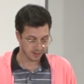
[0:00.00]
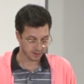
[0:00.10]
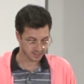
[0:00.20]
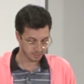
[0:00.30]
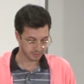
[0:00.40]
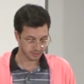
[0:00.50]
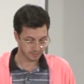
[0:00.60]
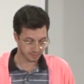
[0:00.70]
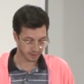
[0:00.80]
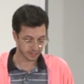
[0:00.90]
are typically
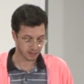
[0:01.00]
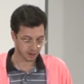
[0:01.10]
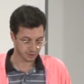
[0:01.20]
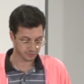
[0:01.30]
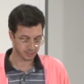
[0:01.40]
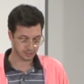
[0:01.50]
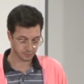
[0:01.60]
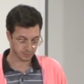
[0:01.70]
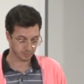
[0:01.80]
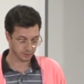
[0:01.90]
very harsh and
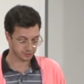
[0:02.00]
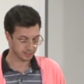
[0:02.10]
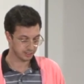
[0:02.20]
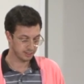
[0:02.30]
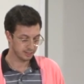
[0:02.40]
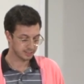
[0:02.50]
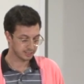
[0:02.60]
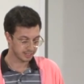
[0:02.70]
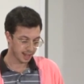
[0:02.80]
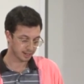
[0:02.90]
disproportionate
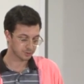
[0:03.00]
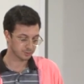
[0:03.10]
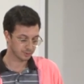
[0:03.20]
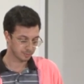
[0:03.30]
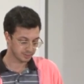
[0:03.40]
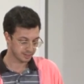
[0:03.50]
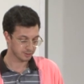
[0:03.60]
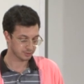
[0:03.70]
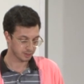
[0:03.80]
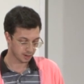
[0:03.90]
to the actual or
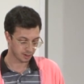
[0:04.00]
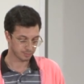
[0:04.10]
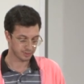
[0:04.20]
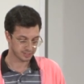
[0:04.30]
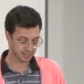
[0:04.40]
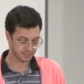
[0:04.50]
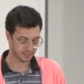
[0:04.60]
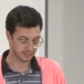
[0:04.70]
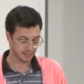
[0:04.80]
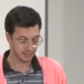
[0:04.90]
potential harm
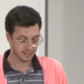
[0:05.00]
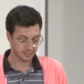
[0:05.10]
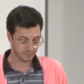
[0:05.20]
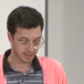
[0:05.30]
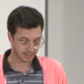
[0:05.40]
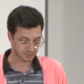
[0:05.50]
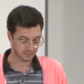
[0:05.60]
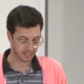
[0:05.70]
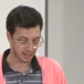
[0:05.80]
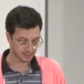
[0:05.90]
presented in the facts of
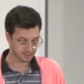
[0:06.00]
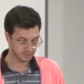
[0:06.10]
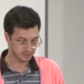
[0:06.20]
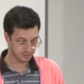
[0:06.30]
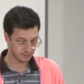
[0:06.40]
the case,